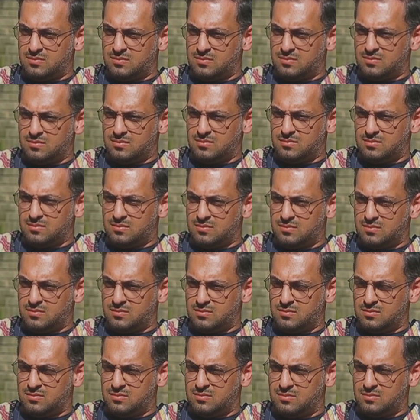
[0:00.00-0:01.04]

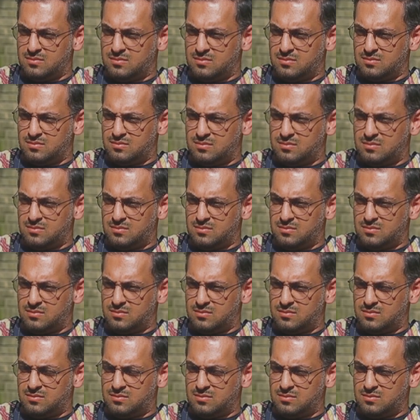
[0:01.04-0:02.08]

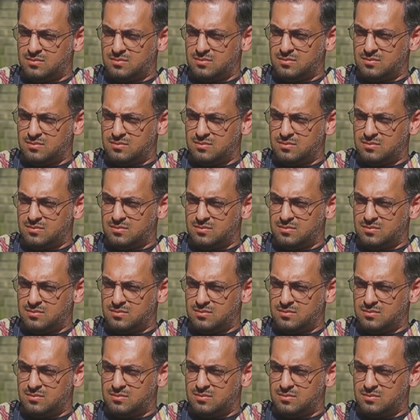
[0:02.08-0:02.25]
No words are spoken by the person on screen.